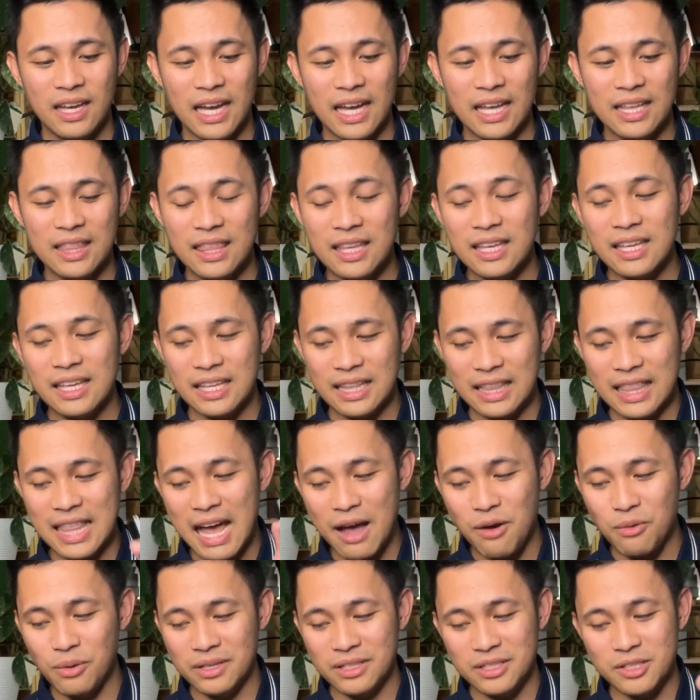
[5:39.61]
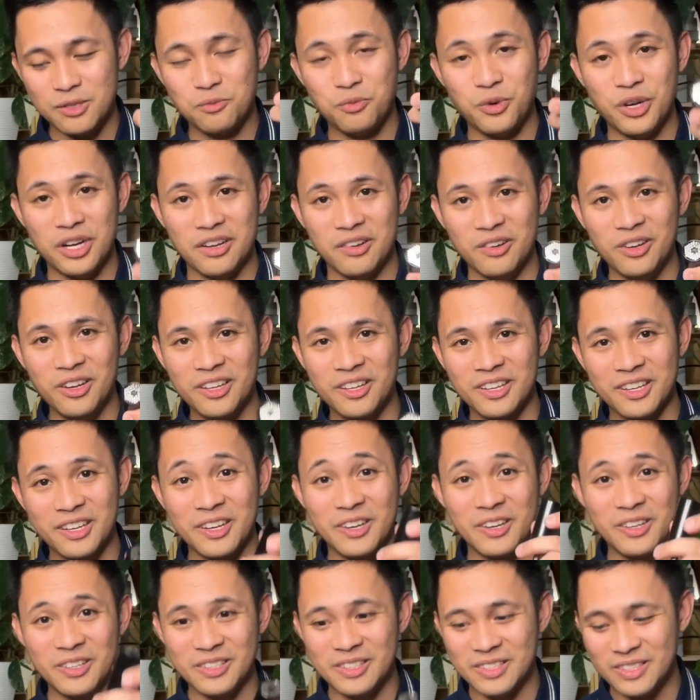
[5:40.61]
I think that one's pretty
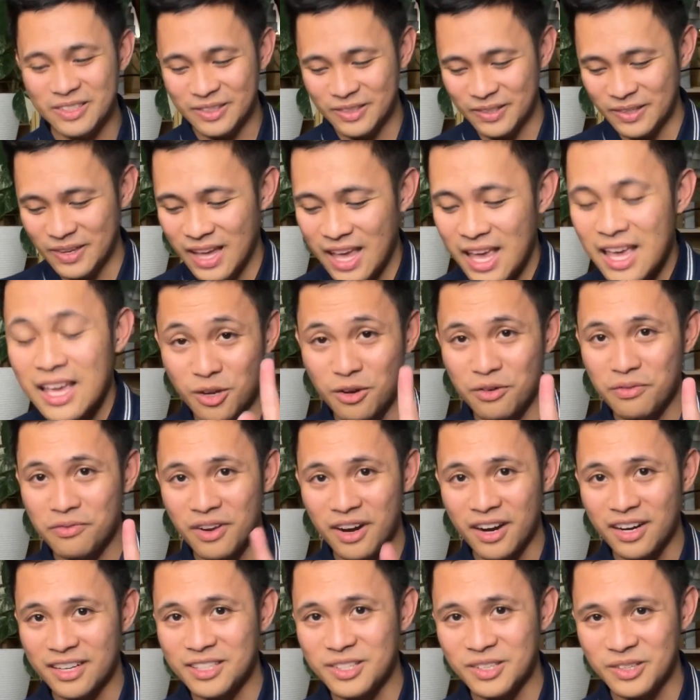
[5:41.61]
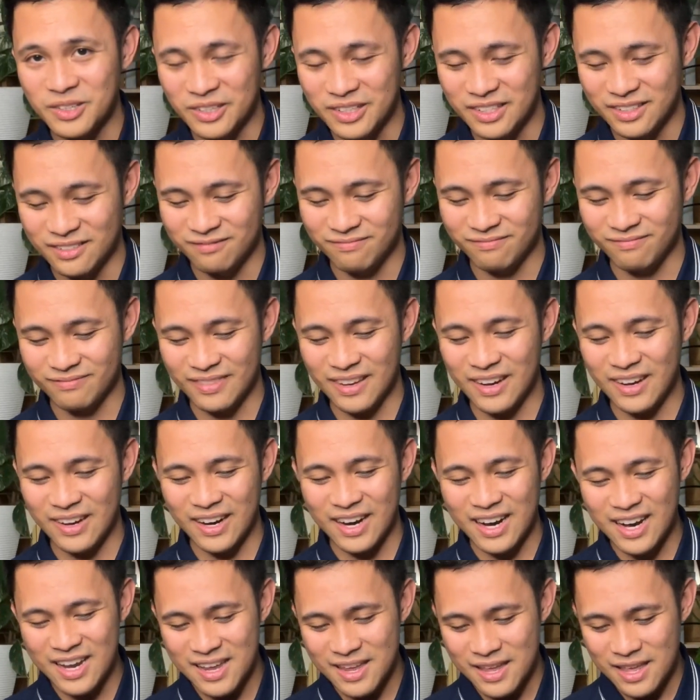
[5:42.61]
good too. So far it's good,
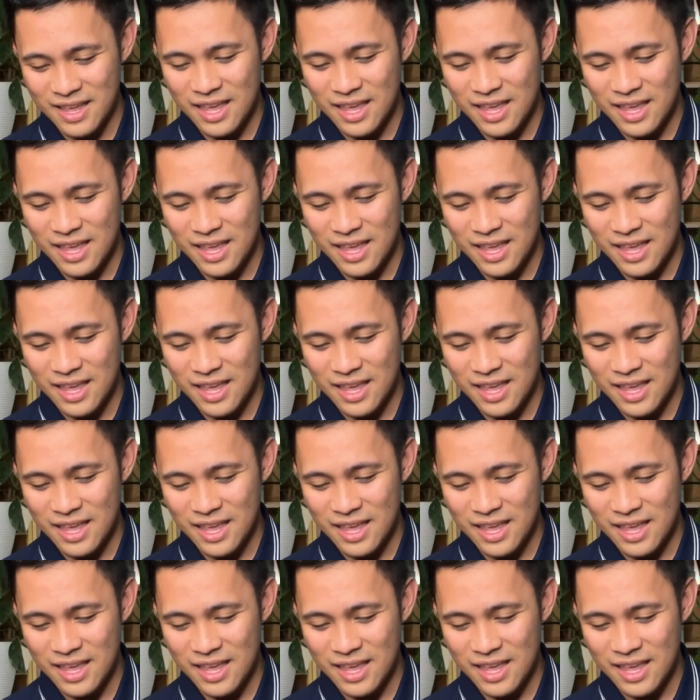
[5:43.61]
okay?